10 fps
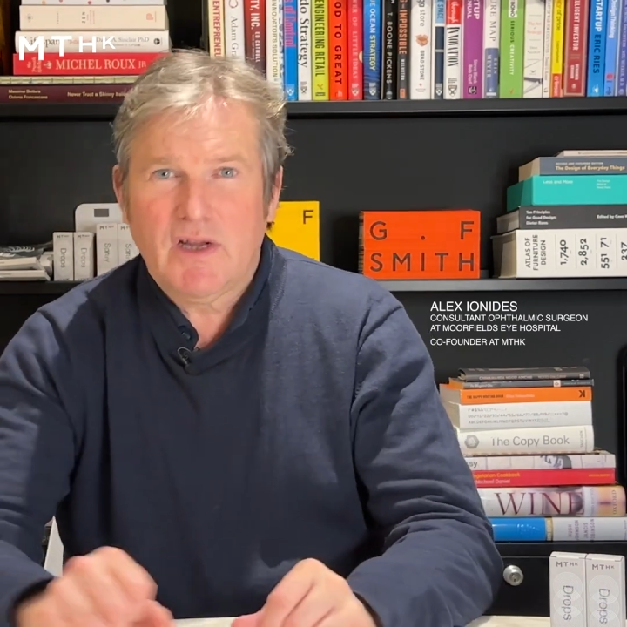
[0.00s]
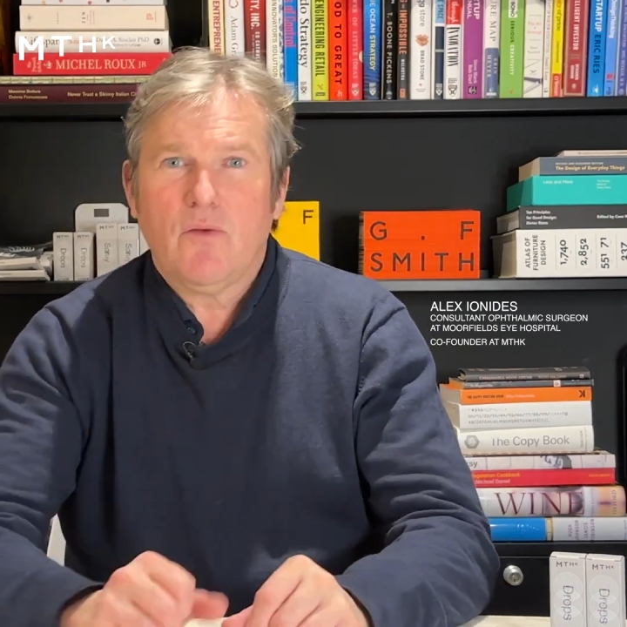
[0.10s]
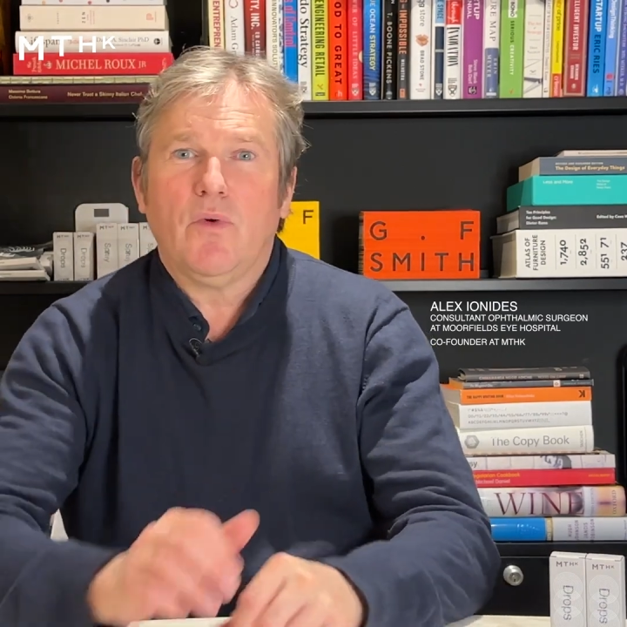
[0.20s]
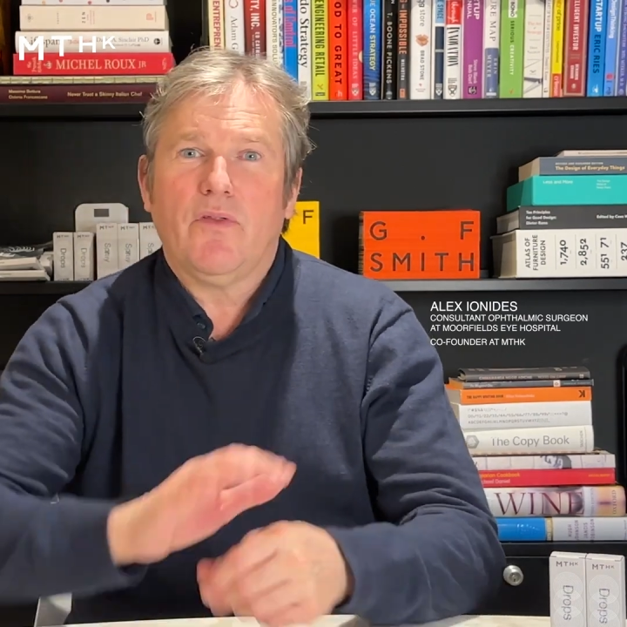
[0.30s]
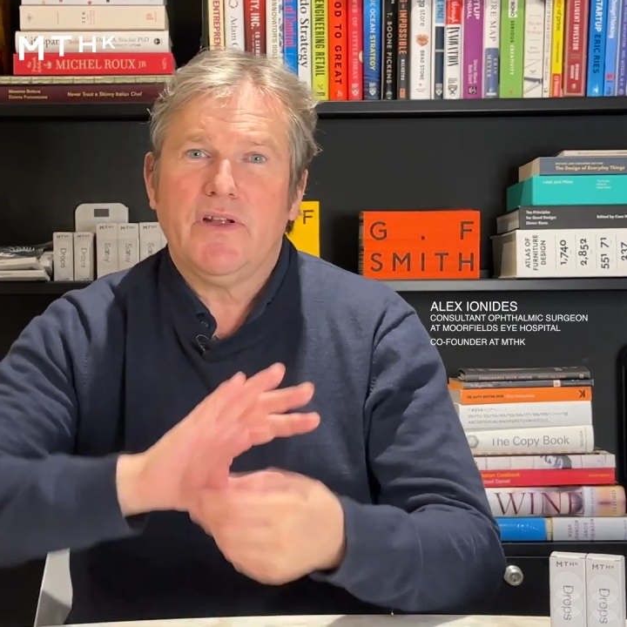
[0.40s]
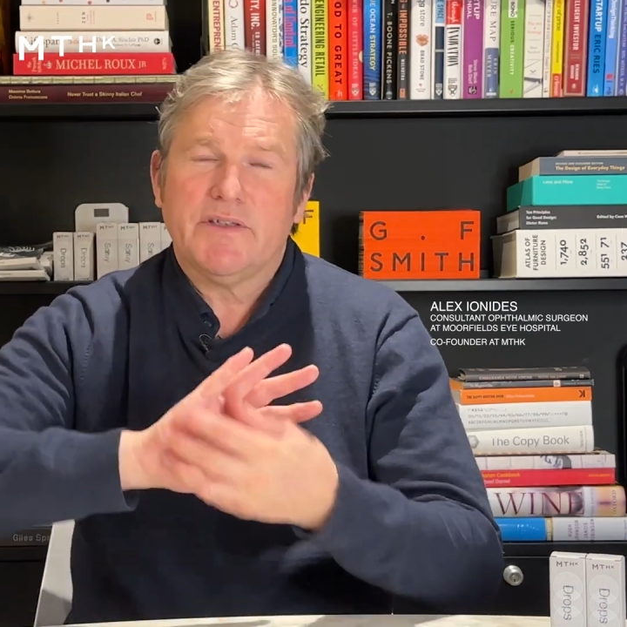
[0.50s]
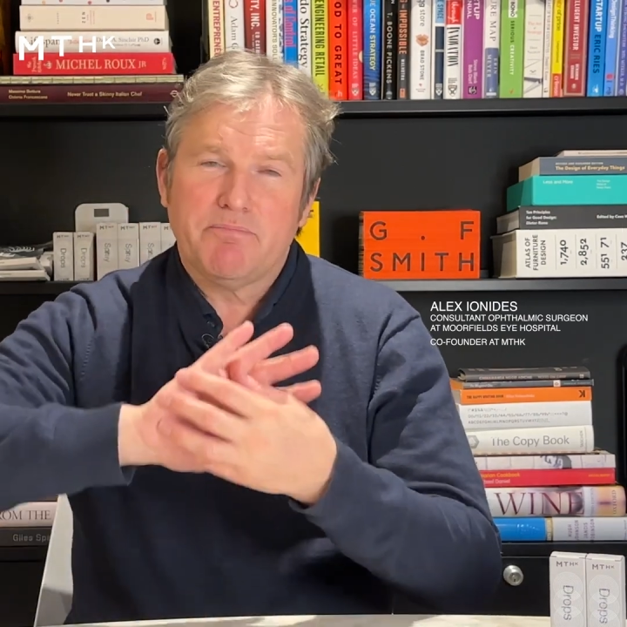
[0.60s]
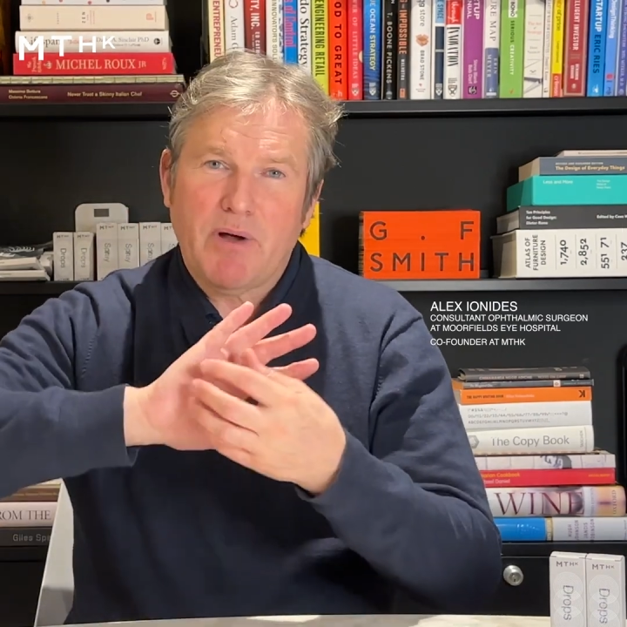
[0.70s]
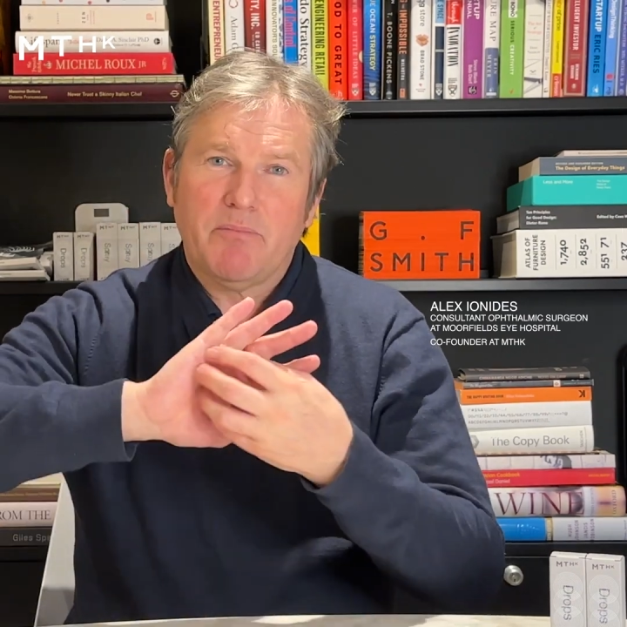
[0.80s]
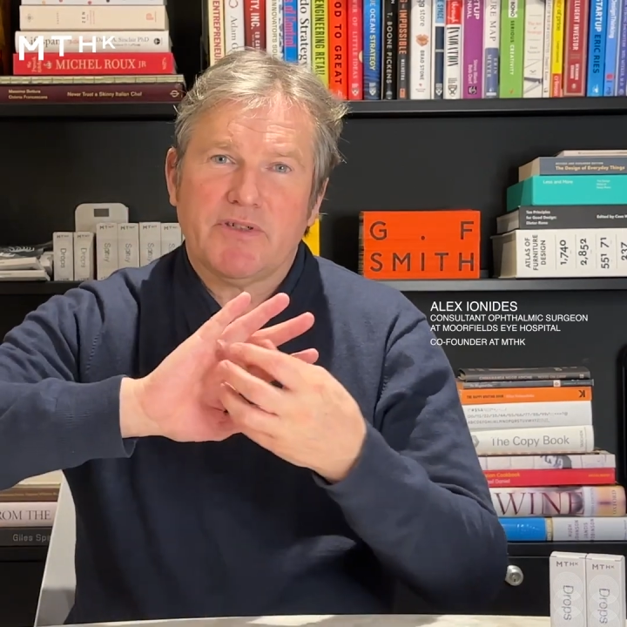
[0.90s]
will these
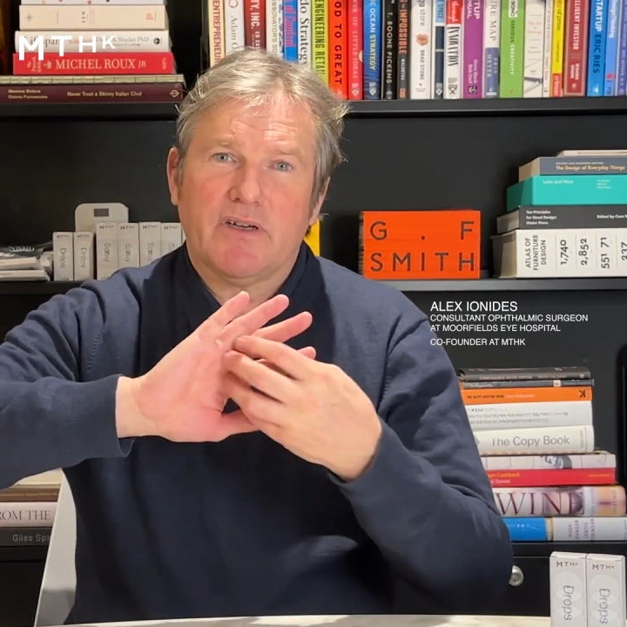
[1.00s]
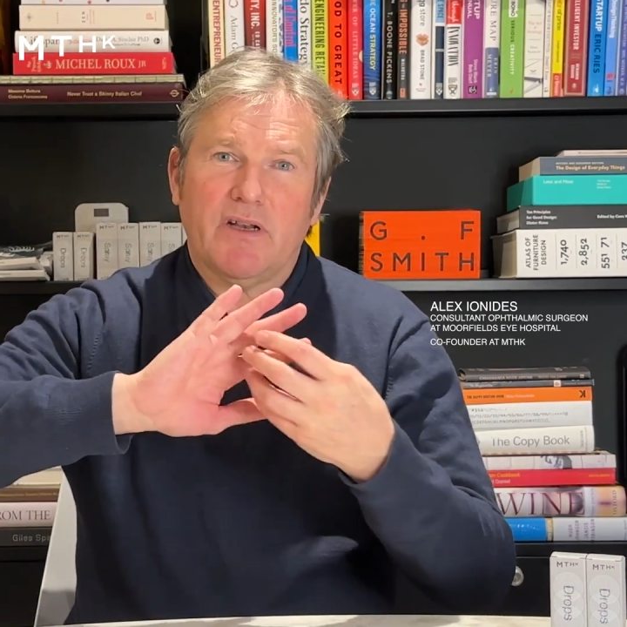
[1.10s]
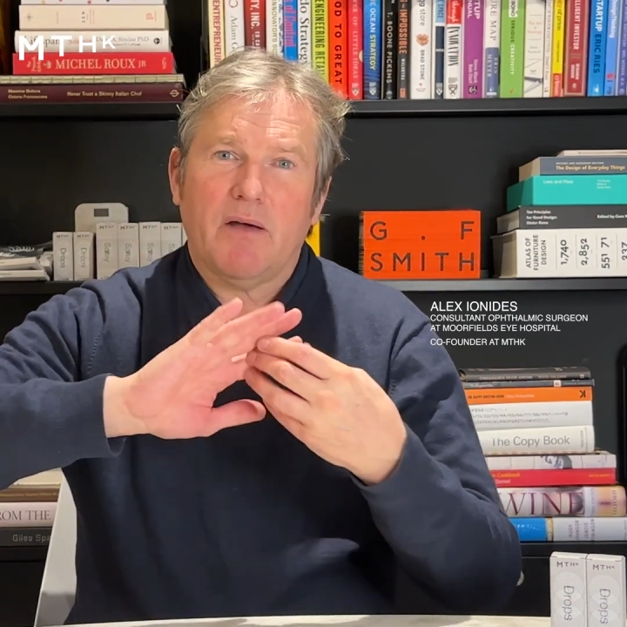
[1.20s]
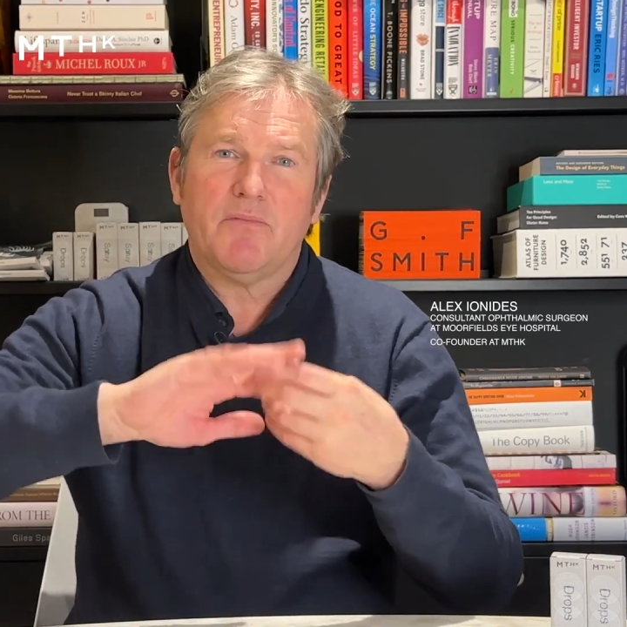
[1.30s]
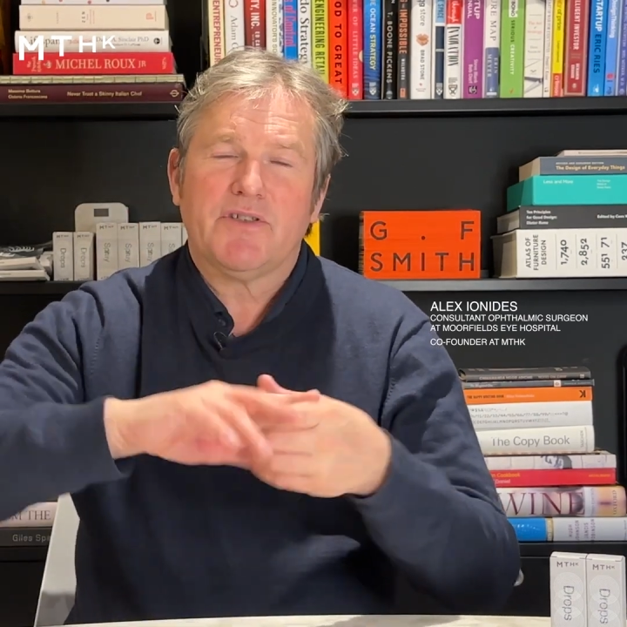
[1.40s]
bumps and lumps